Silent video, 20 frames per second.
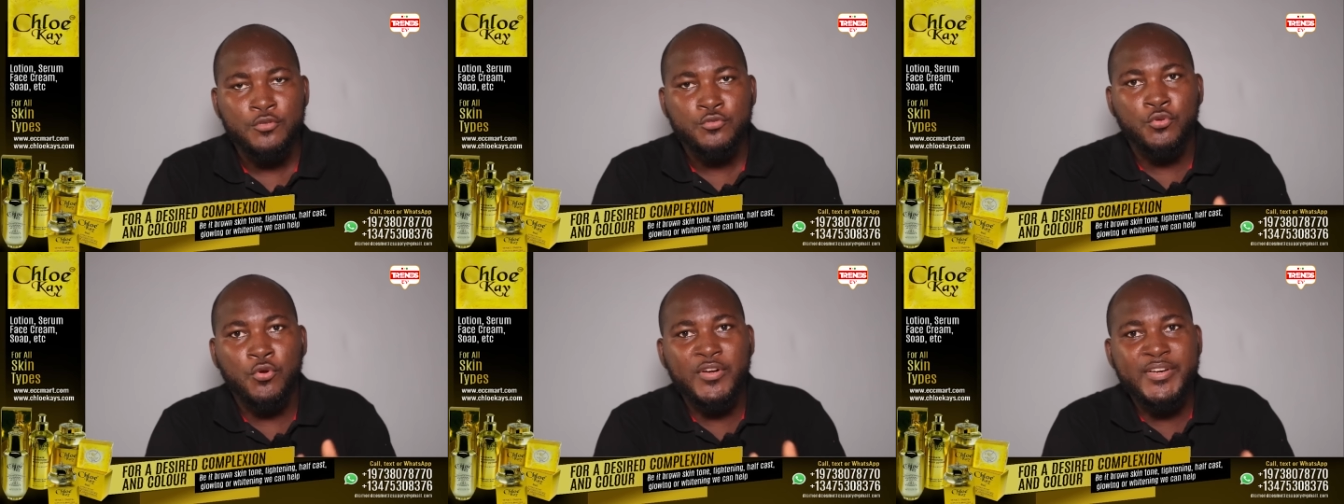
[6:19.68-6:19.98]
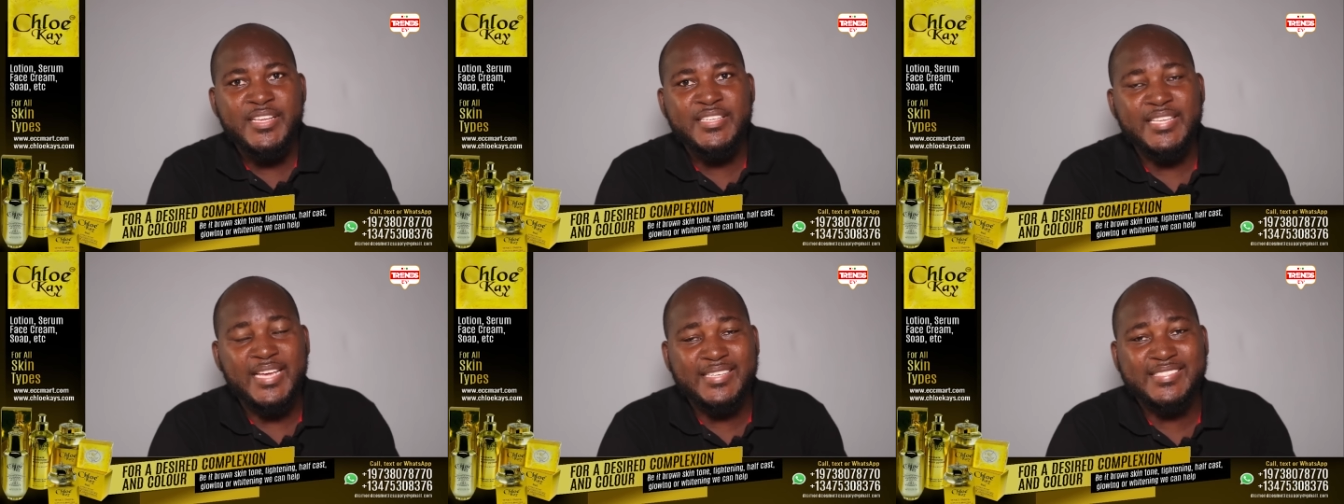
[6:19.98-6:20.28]
So
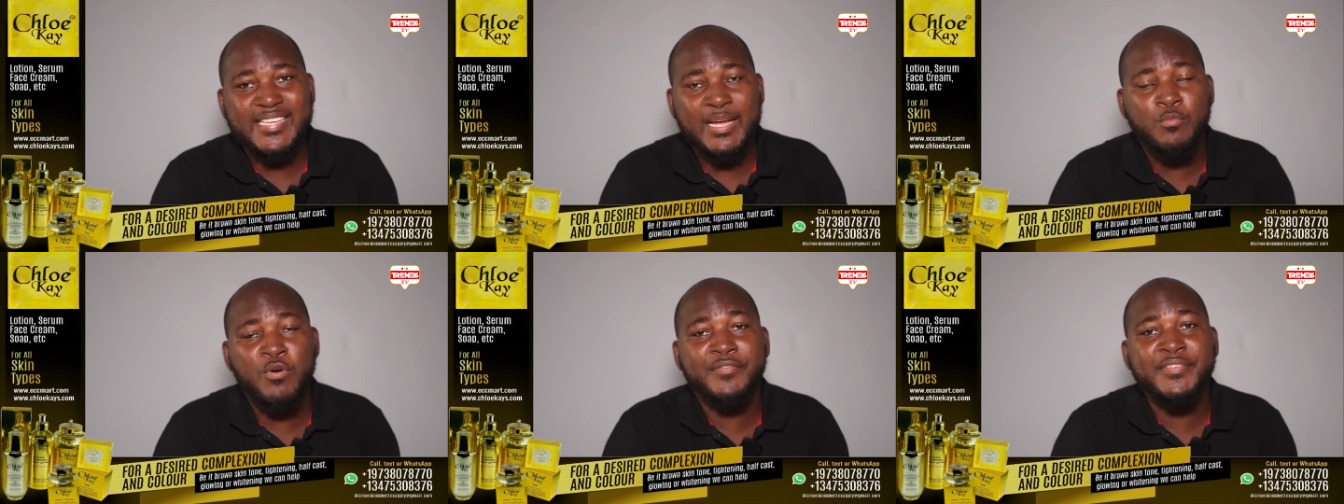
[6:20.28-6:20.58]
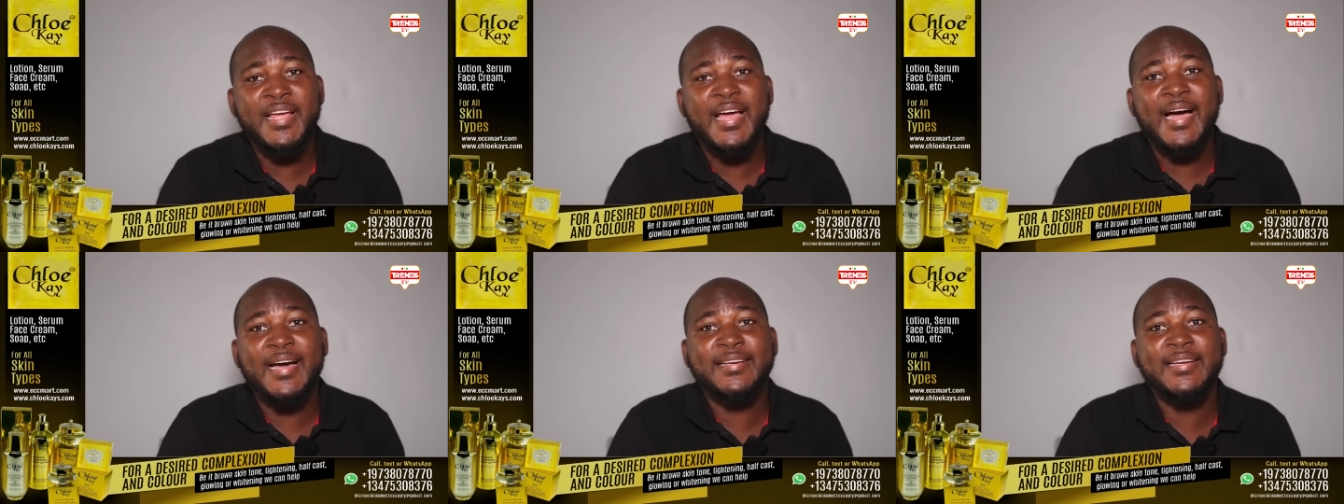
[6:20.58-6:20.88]
these are some of
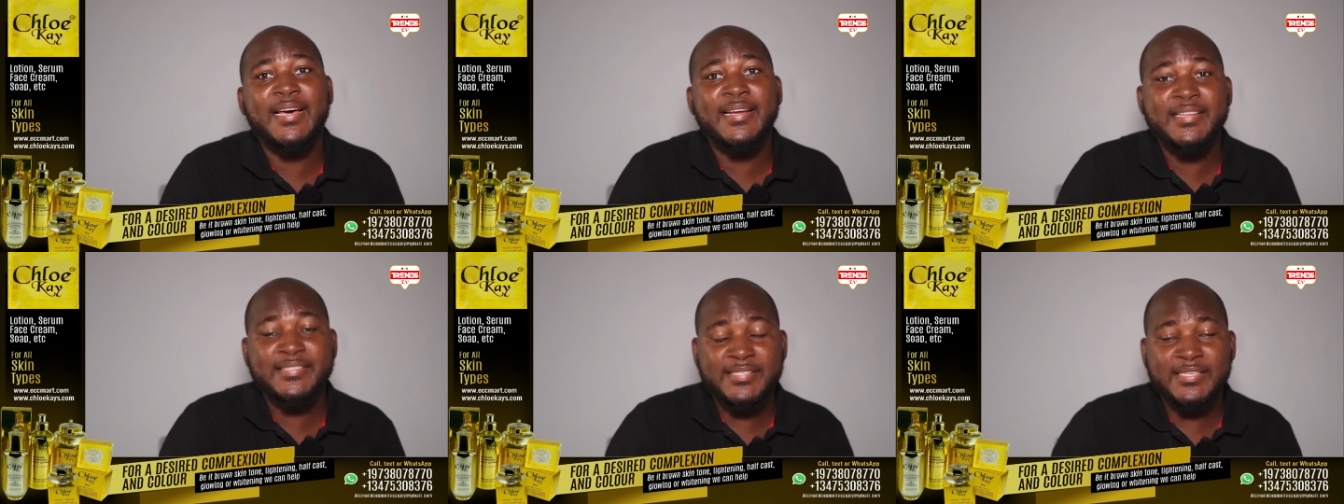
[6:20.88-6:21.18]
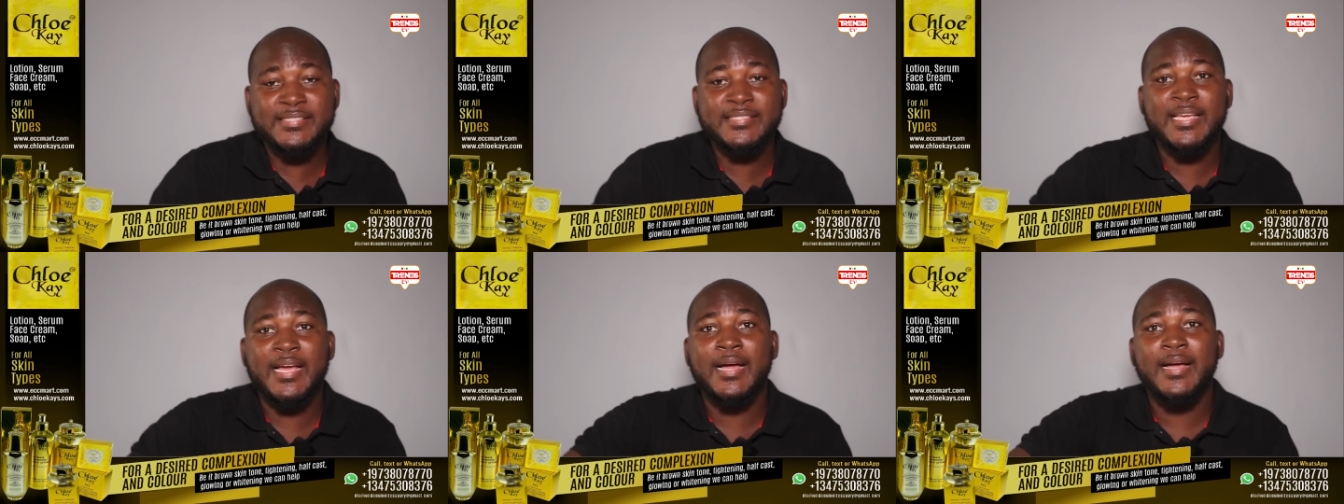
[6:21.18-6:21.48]
the
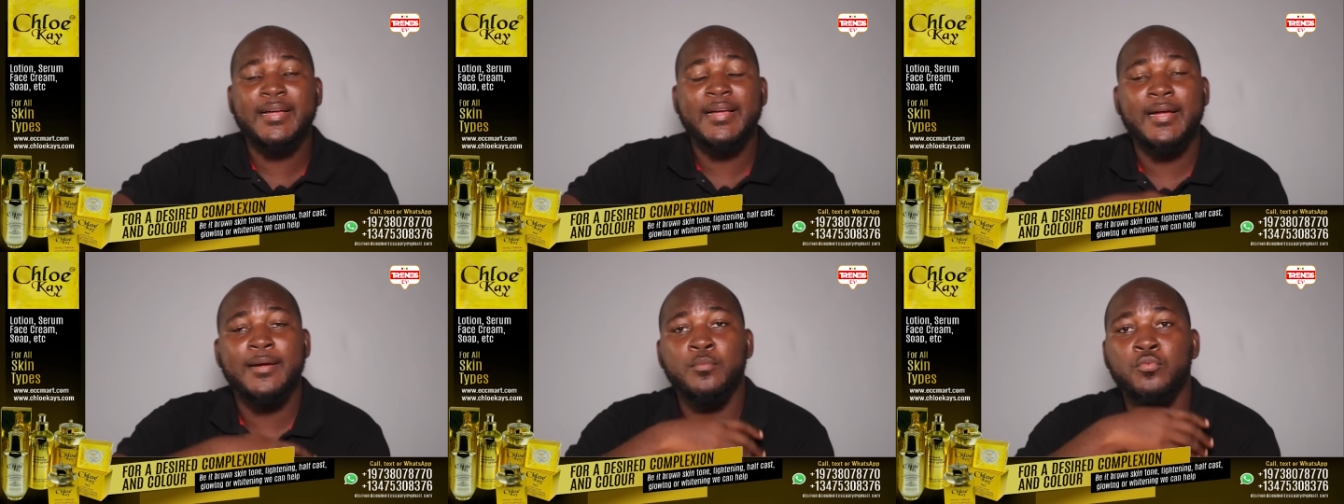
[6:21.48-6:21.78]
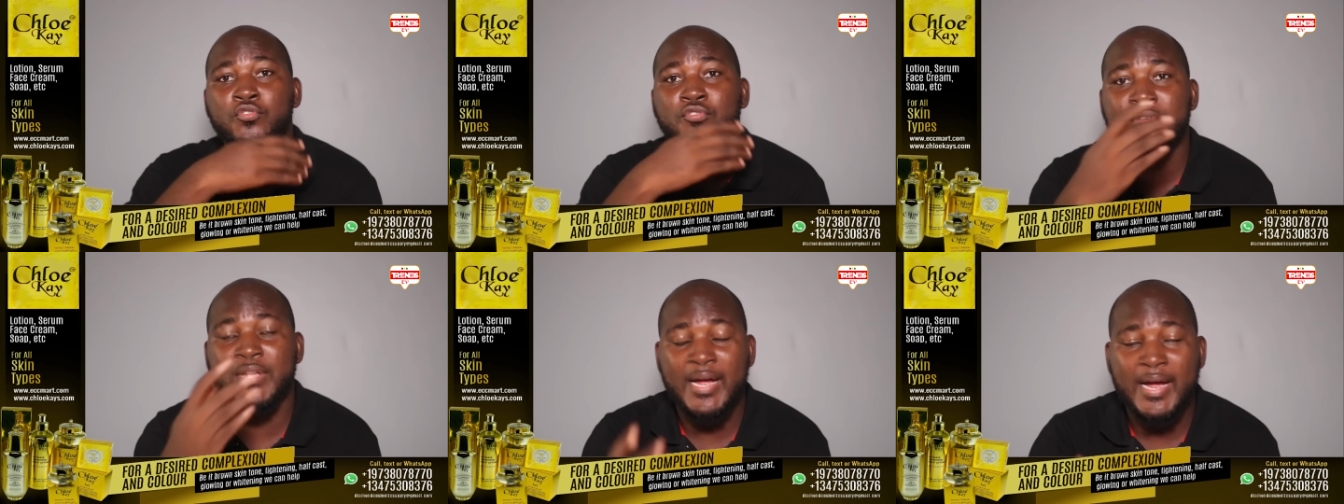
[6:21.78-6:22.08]
analysis I
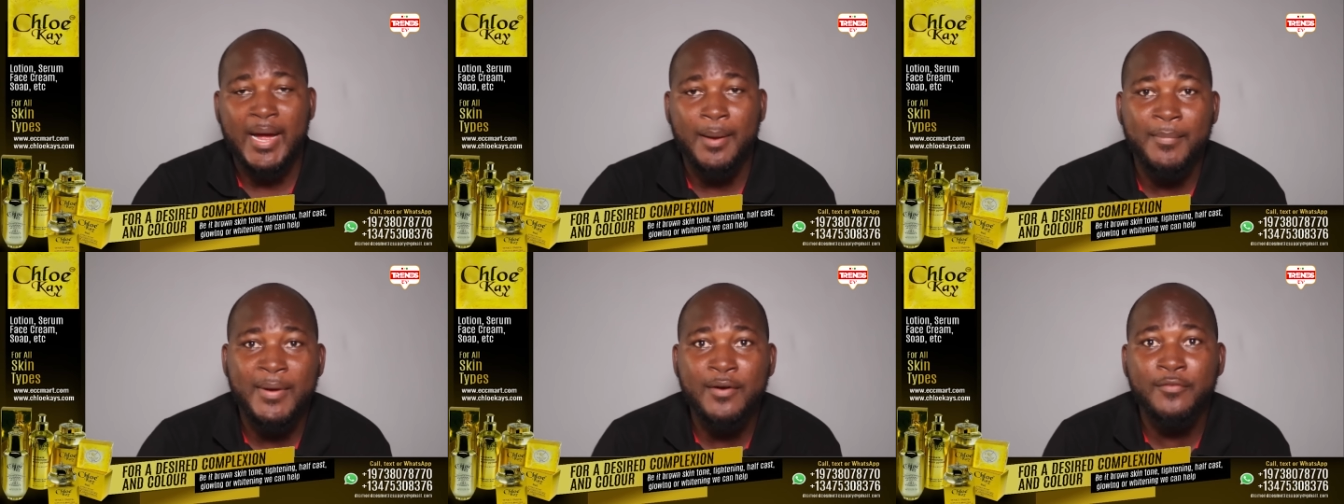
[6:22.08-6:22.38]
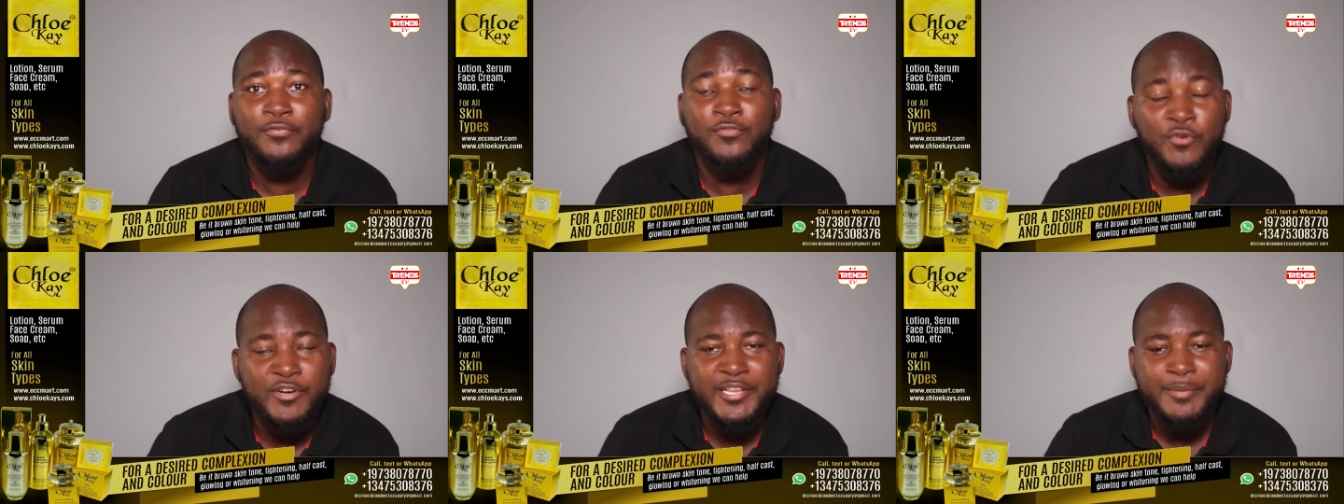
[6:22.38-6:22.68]
was young
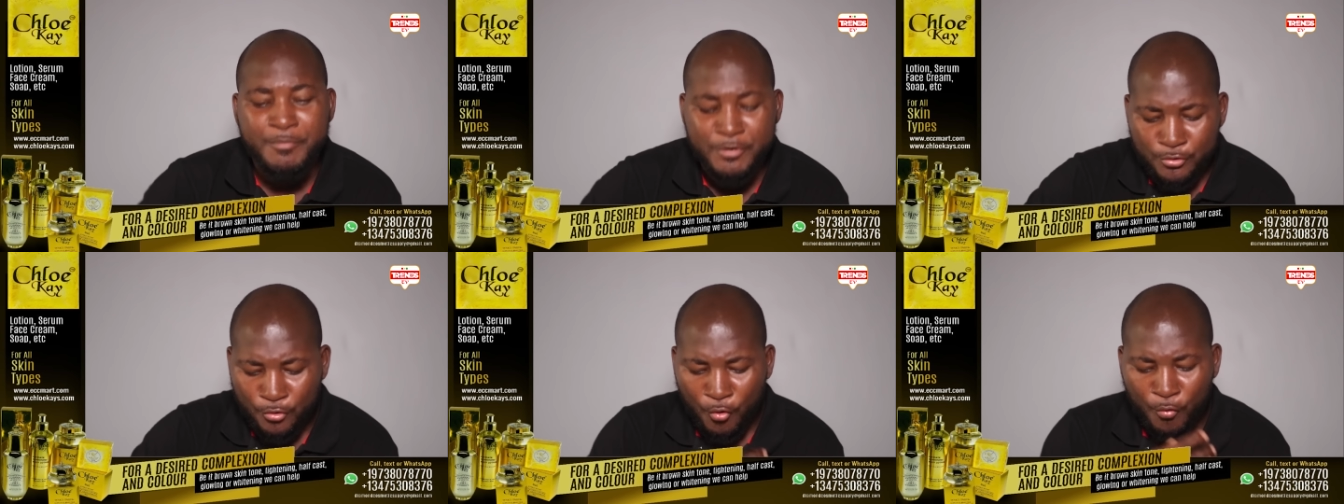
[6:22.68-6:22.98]
amanfoni bi